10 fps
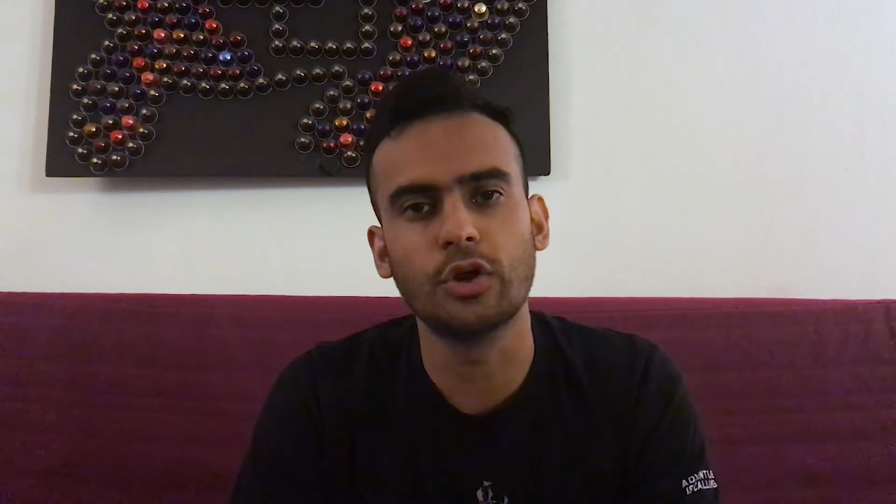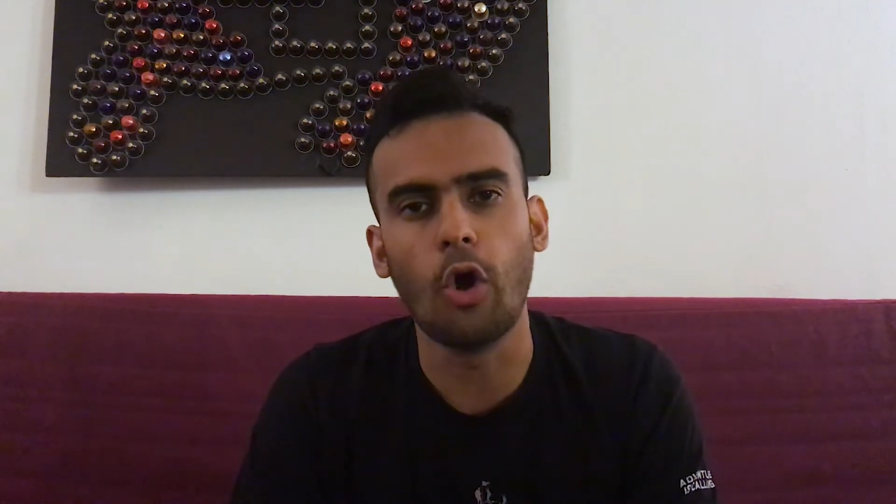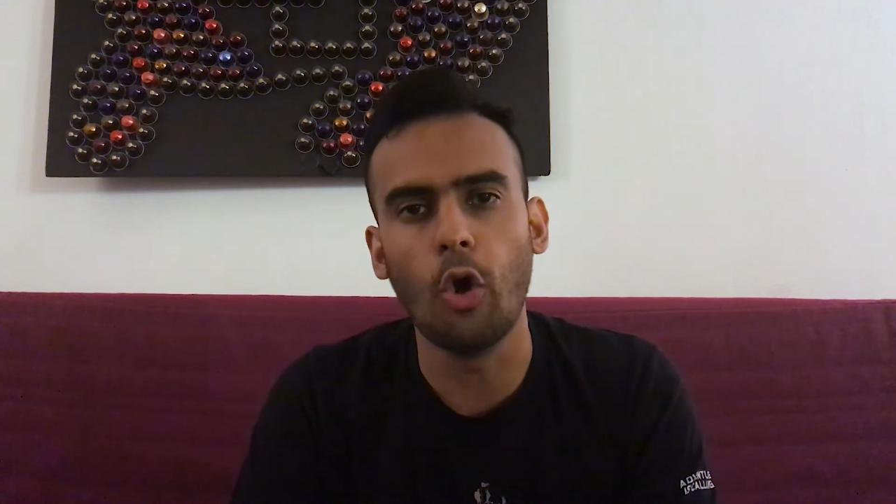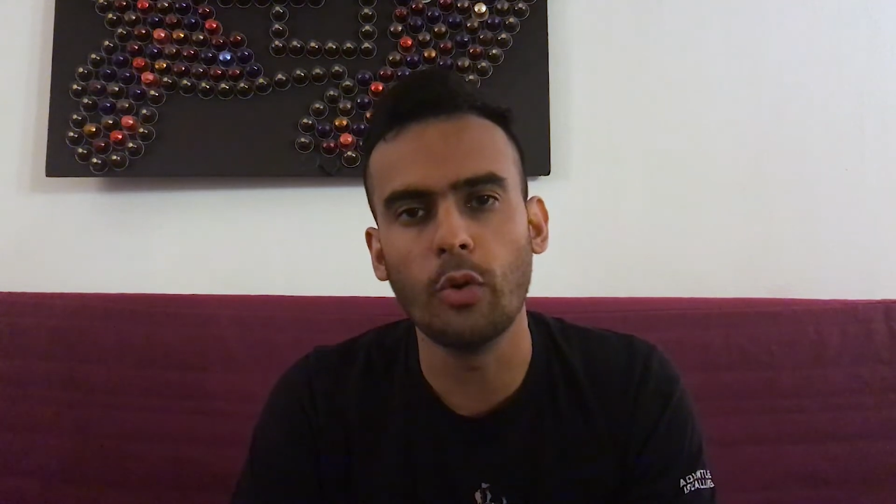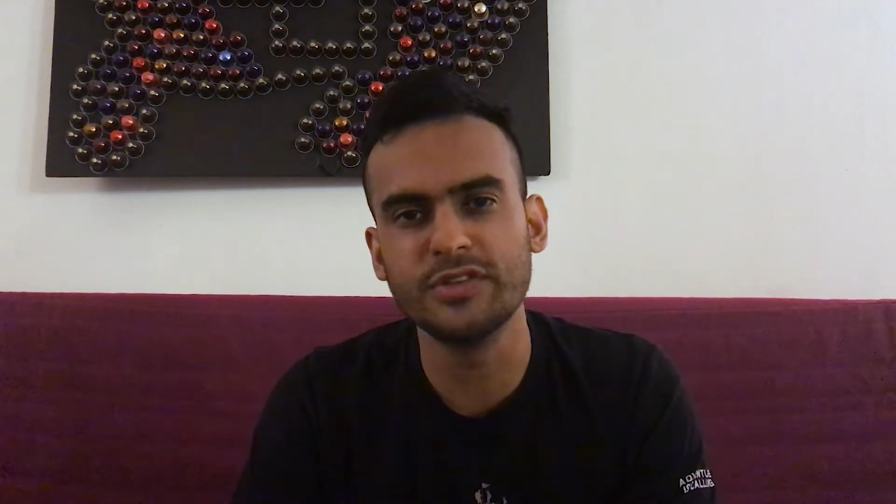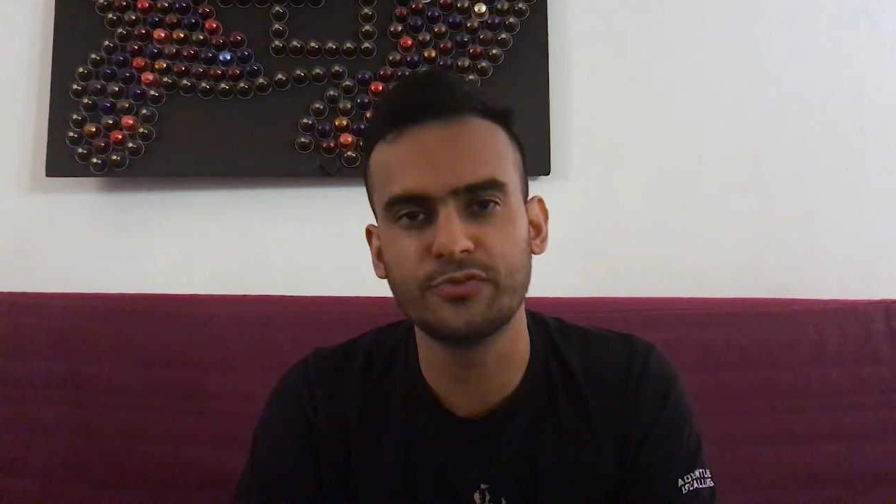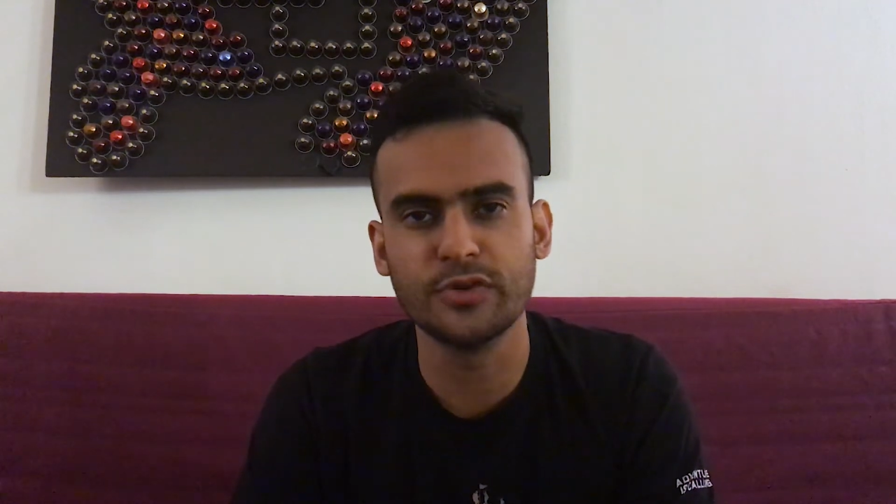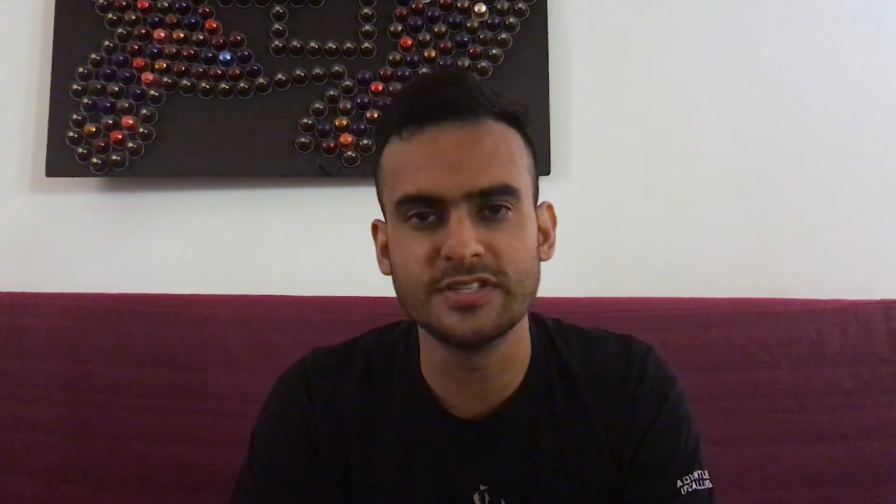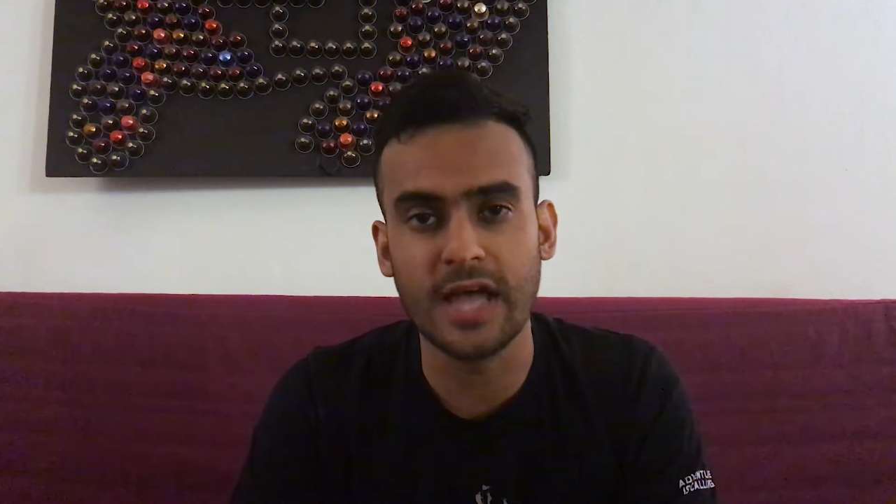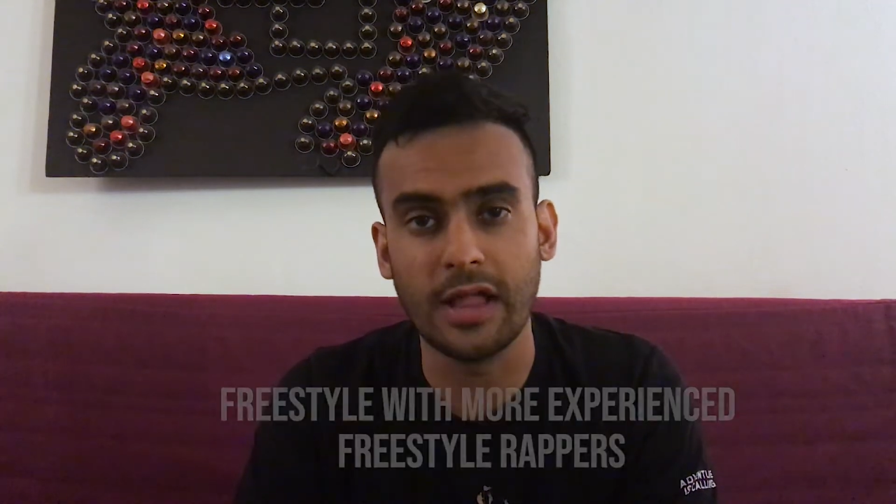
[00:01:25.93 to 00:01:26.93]
you're always
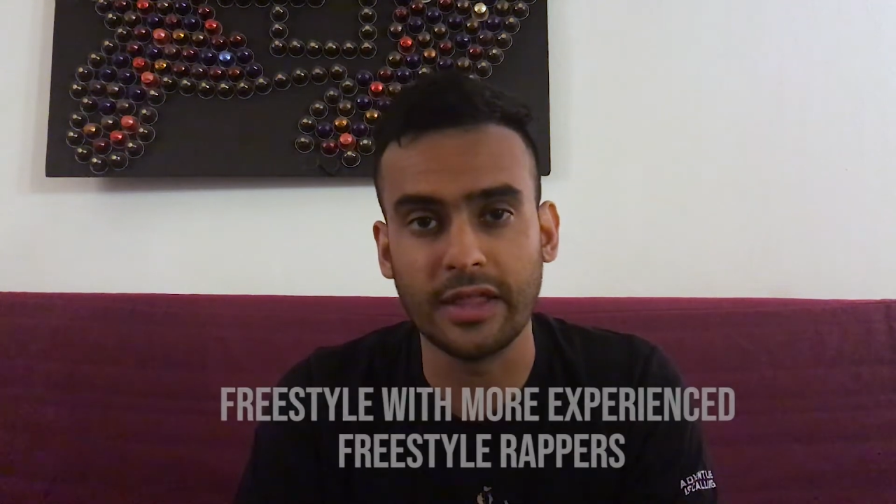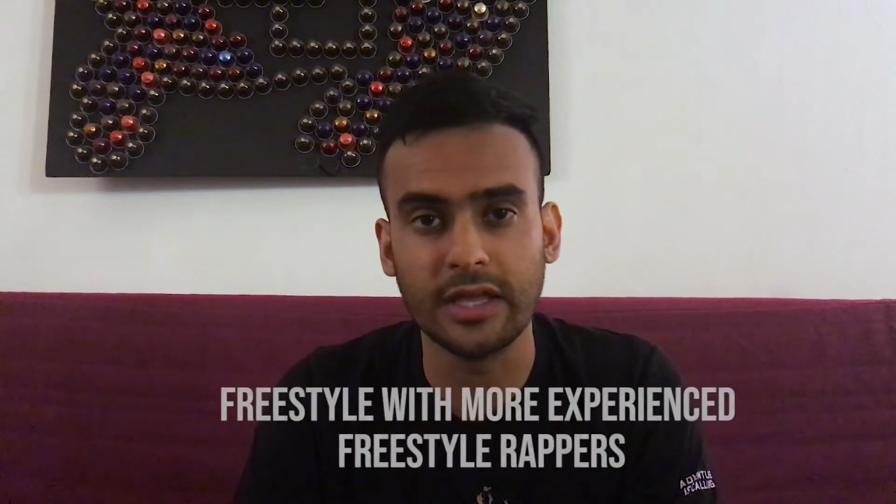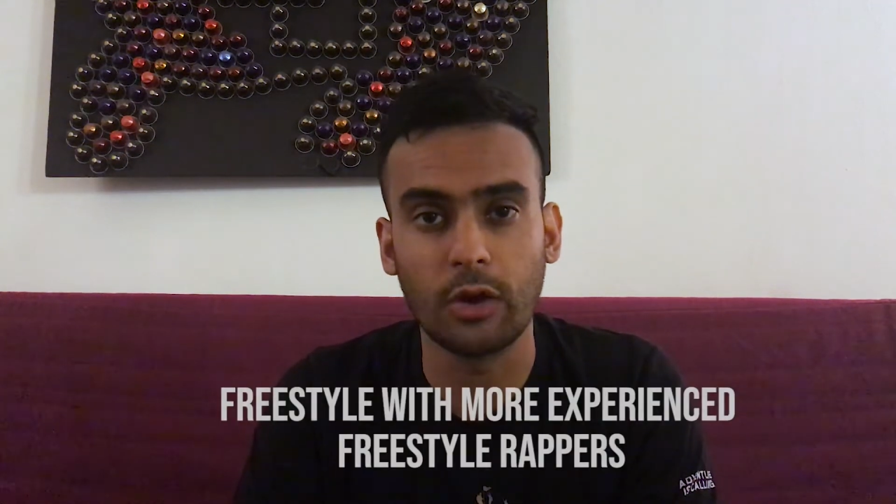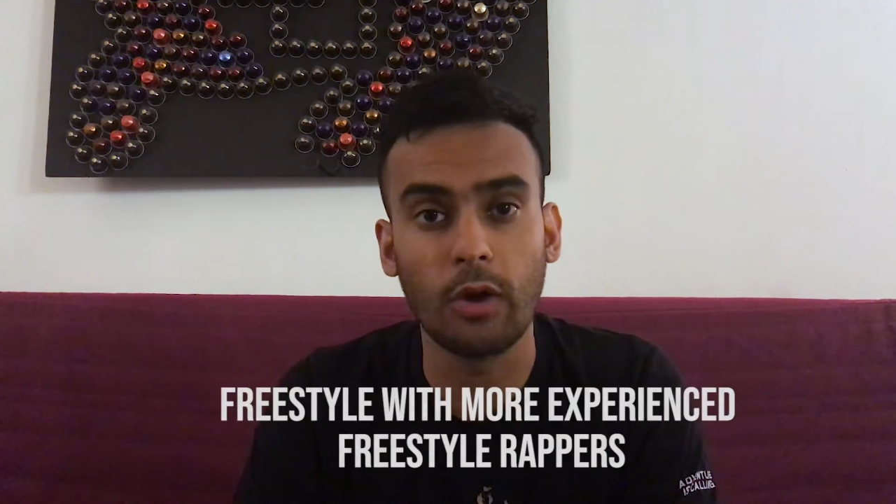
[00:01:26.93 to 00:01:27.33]
freestyling